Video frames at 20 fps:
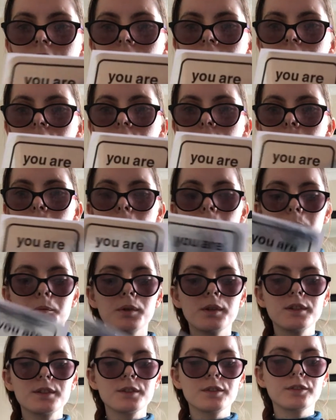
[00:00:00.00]
You are
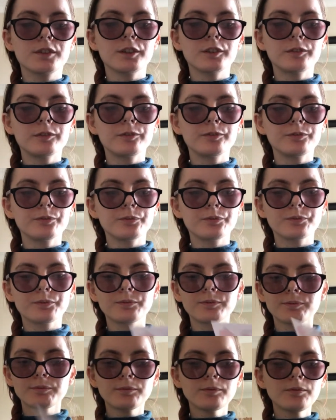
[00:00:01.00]
beautiful.
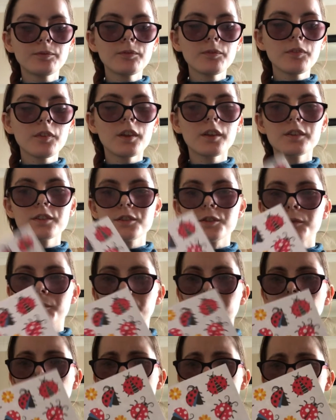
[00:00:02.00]
Some
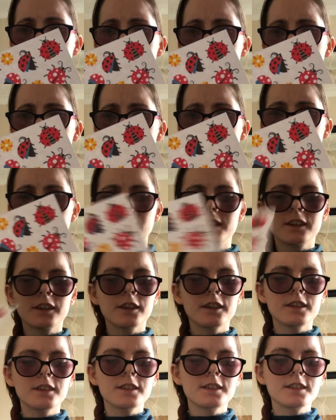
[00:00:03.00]
ladybird
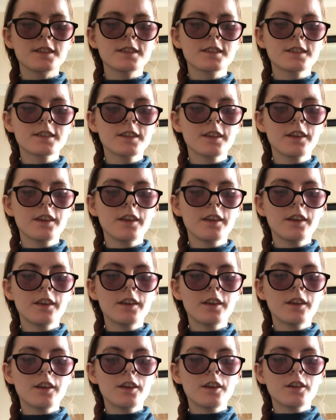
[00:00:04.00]
stickers.
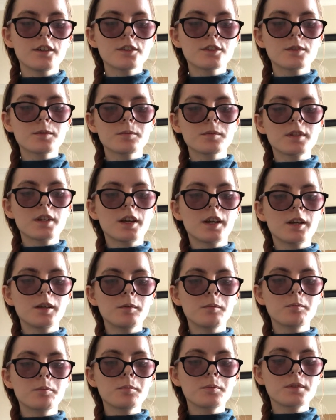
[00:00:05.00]

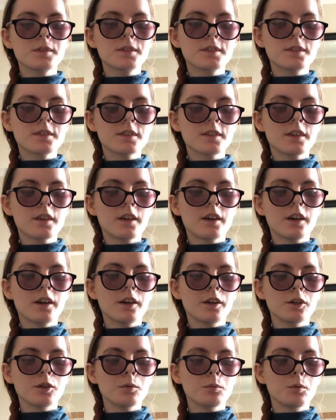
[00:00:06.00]
Sometimes
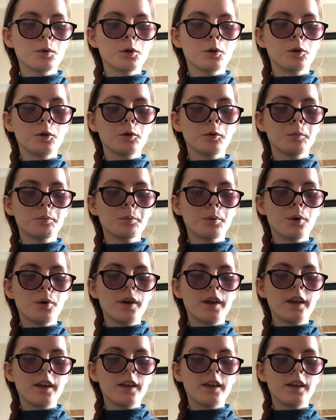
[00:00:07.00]
I will put
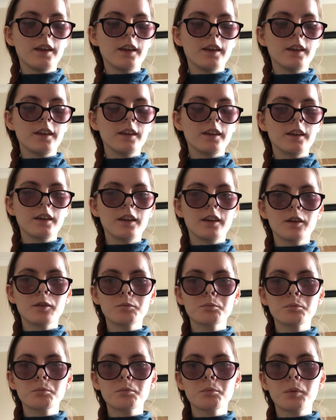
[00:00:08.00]
in
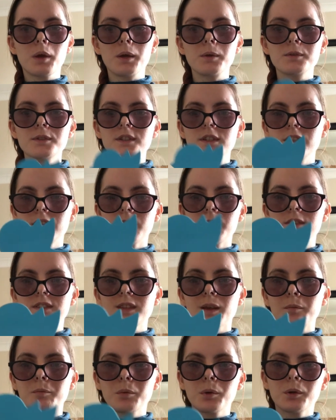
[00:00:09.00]
post-it note
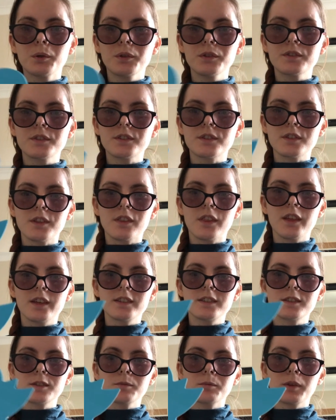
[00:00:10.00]
samples, so there's
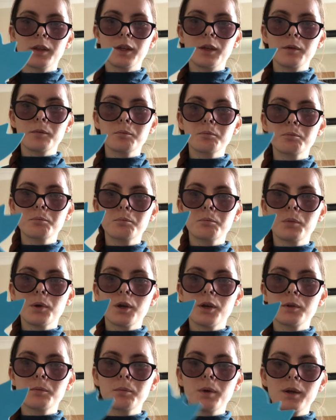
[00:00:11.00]
some like
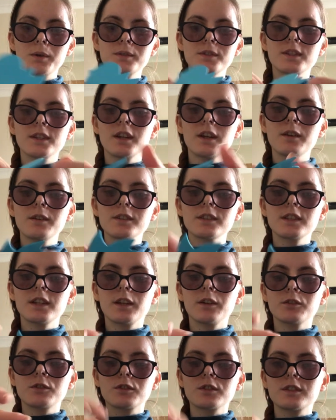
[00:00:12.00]
bird post-it notes, and
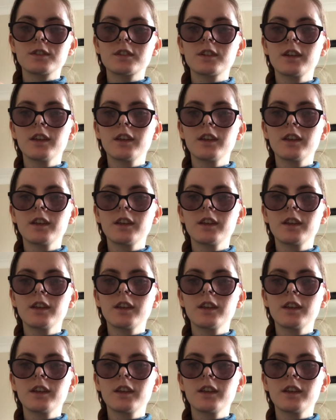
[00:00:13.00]
I'll just